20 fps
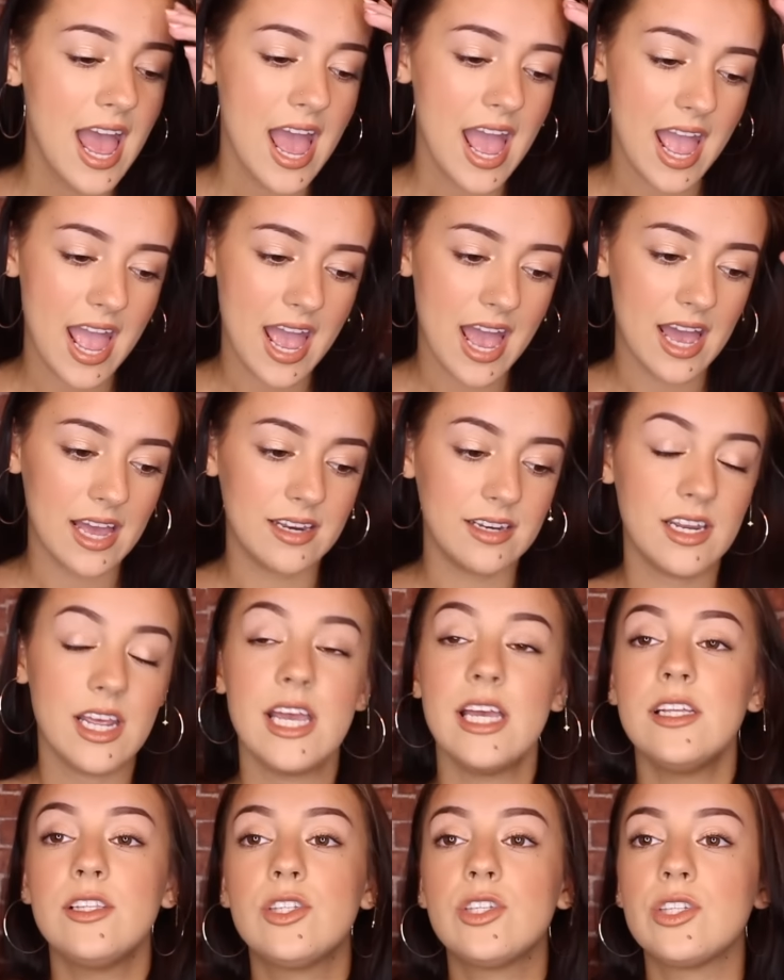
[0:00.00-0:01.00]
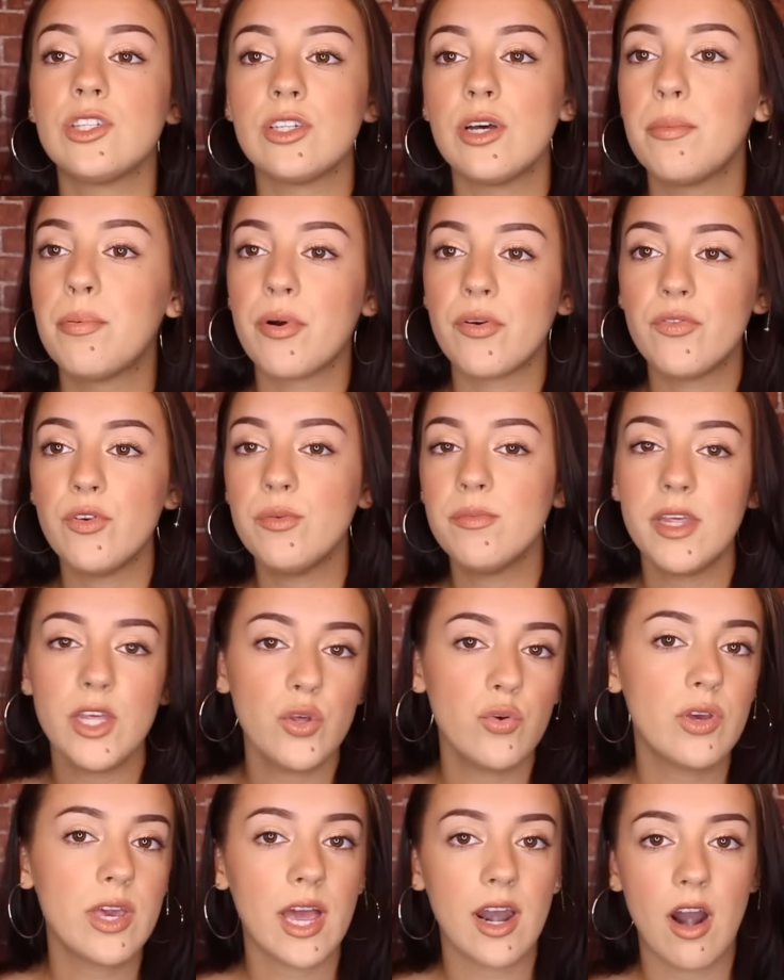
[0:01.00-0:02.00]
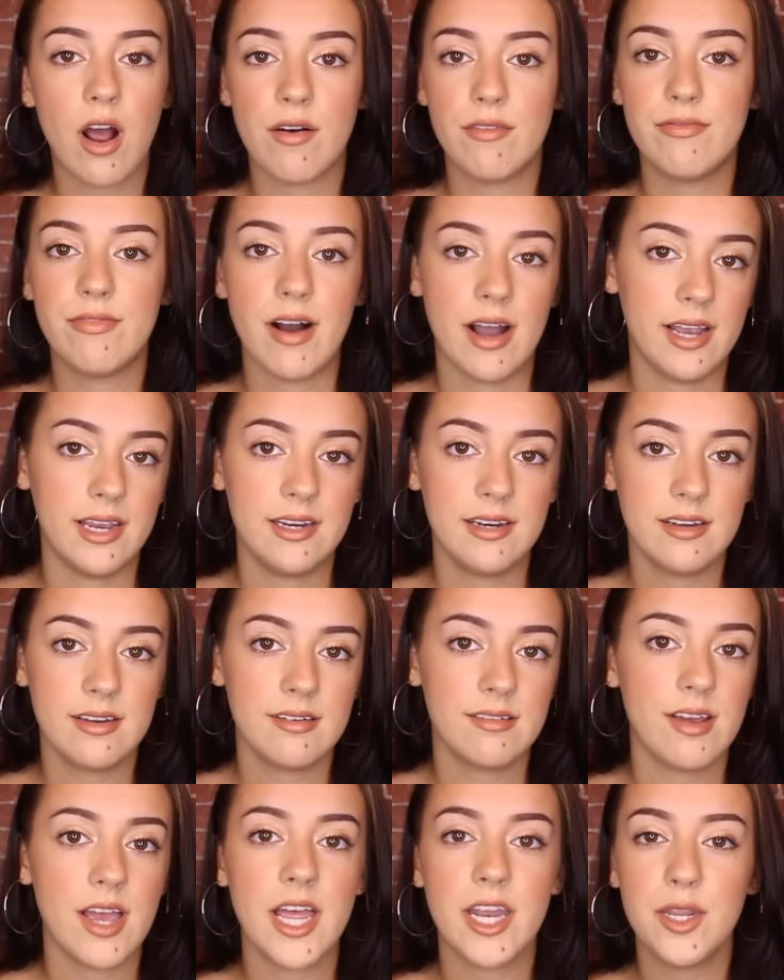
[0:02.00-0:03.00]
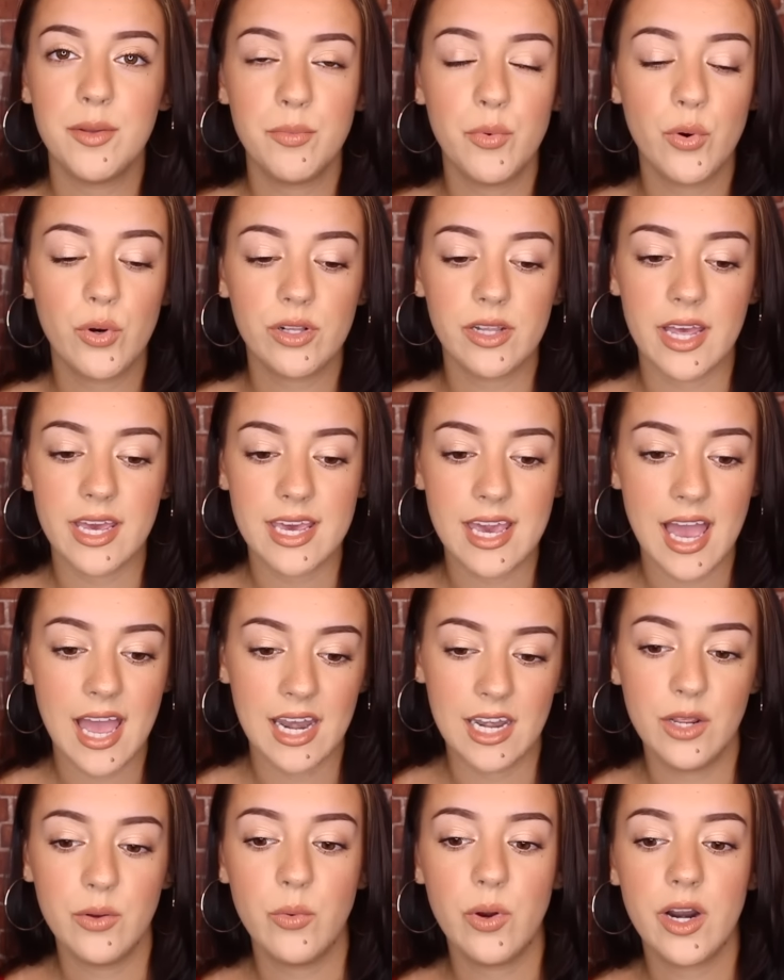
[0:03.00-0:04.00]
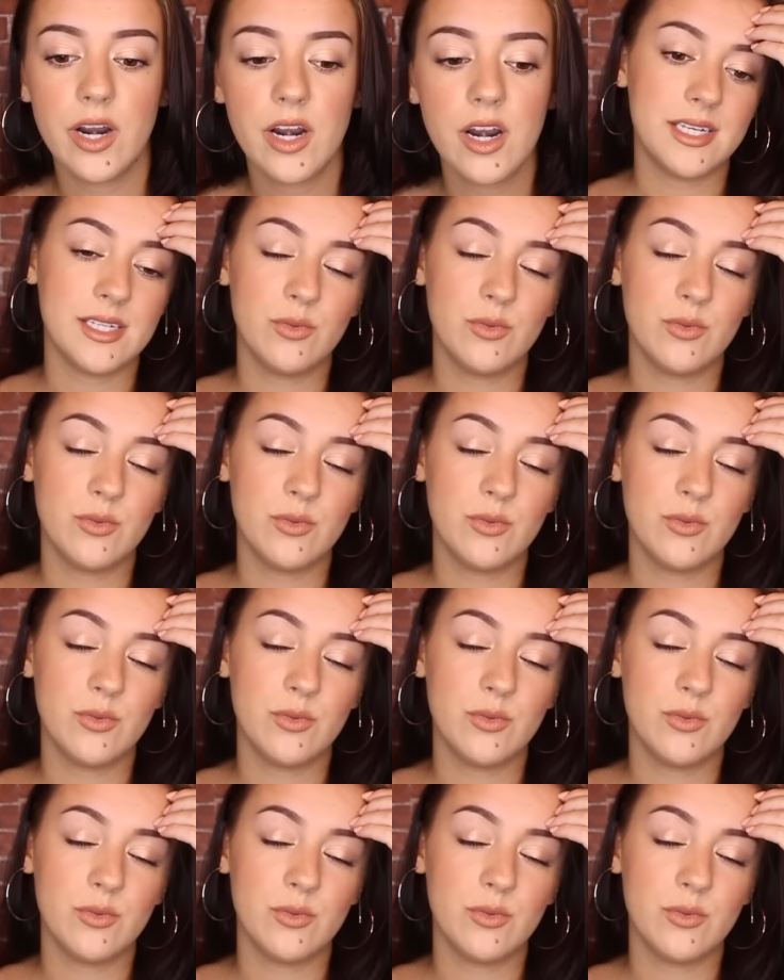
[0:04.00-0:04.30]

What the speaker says: And it's a perfume that you cannot find anymore, like anywhere.